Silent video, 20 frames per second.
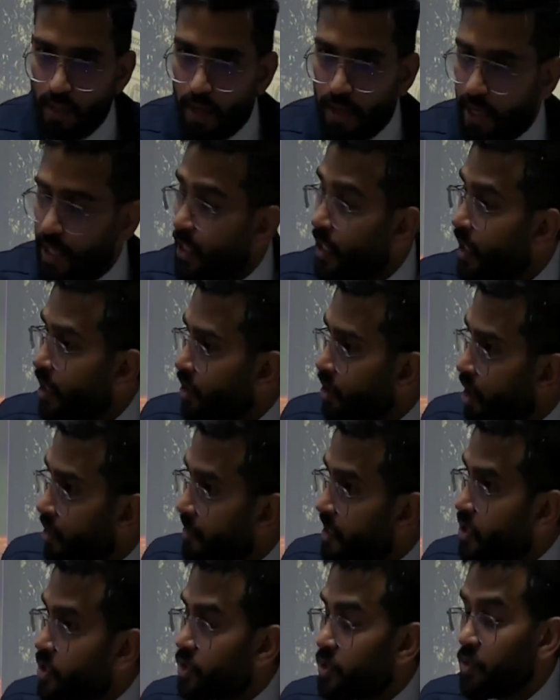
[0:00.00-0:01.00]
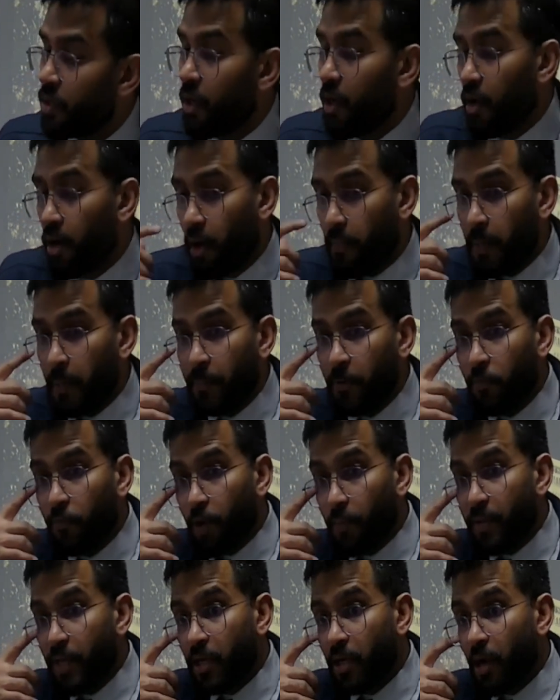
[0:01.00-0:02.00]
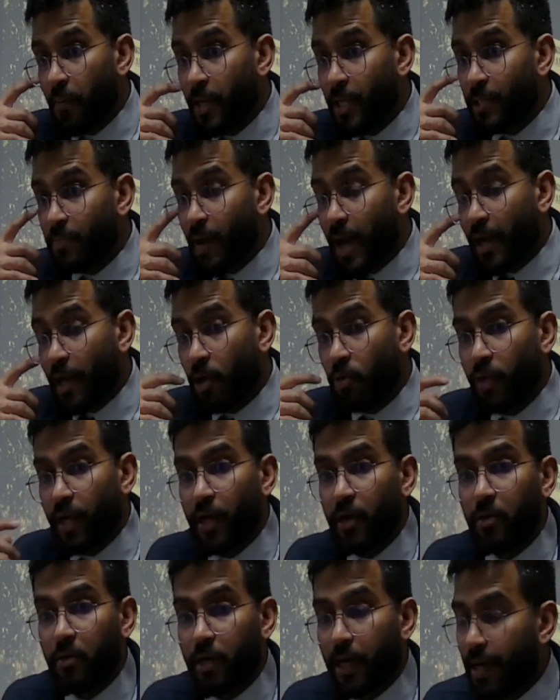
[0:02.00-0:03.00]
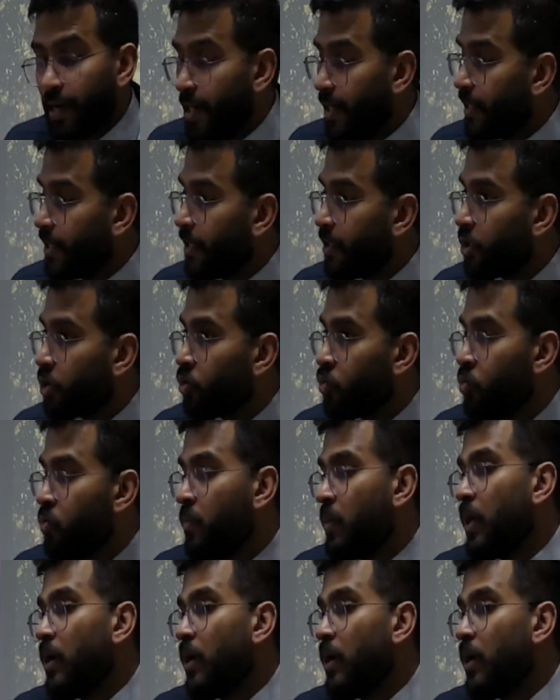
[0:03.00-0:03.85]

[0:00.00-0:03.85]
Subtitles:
In economics, people from economics background can relate it to